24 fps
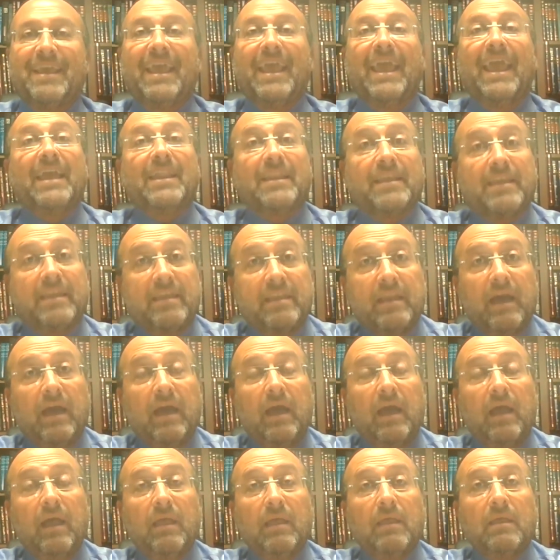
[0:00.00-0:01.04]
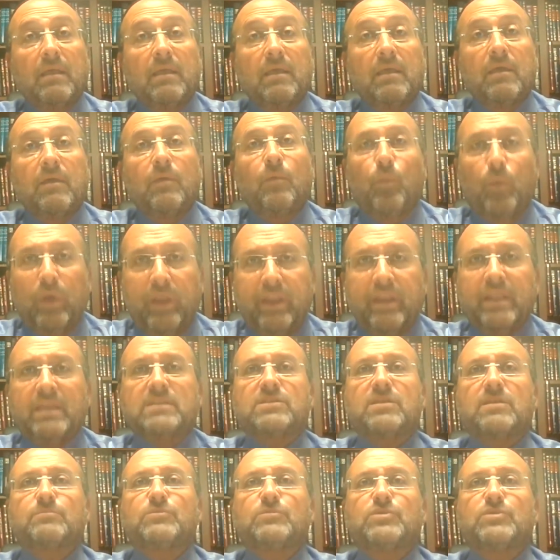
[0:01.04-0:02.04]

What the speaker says: And kin'ah, we need some